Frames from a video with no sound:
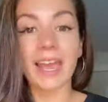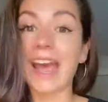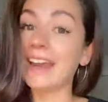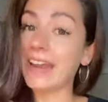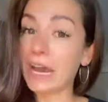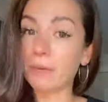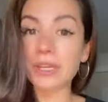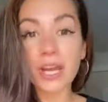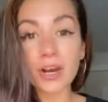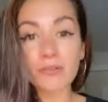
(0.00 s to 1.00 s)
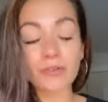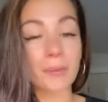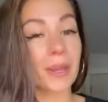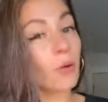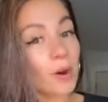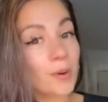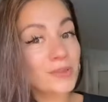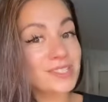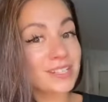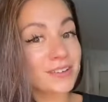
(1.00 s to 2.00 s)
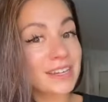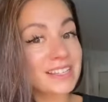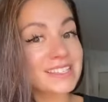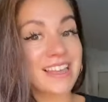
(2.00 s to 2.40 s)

And now we know from my hormone series